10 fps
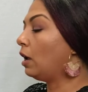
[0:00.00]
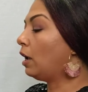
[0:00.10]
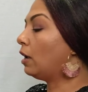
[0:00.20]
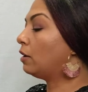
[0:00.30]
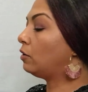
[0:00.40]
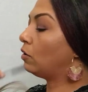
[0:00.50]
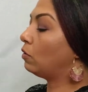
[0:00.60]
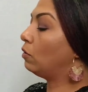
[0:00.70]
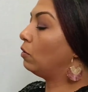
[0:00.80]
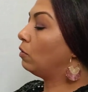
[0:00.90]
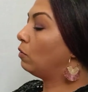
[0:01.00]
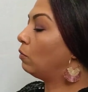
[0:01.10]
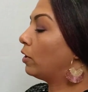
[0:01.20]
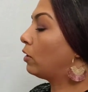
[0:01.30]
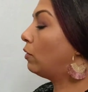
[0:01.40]
And
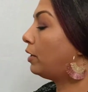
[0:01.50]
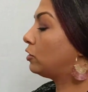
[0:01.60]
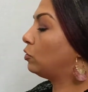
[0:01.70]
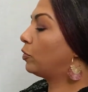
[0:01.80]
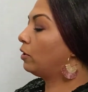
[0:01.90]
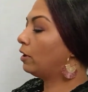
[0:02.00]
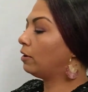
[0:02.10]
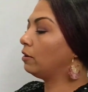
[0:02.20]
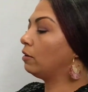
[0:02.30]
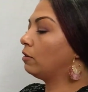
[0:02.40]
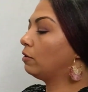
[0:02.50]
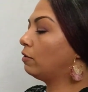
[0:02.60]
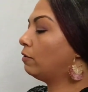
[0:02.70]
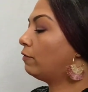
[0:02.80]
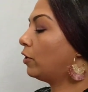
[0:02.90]
we're going to pull it
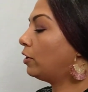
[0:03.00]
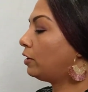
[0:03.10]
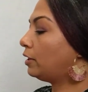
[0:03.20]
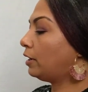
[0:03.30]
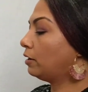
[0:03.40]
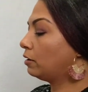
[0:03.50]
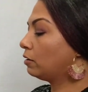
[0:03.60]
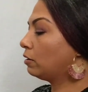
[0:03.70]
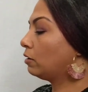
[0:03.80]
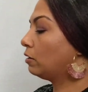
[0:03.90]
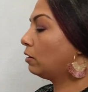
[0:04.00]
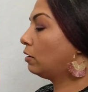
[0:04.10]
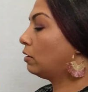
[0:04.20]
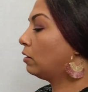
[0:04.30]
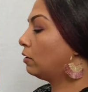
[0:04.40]
vertically
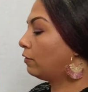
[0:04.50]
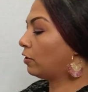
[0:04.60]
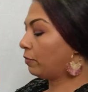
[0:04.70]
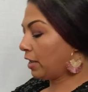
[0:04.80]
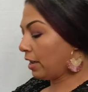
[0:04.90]
from the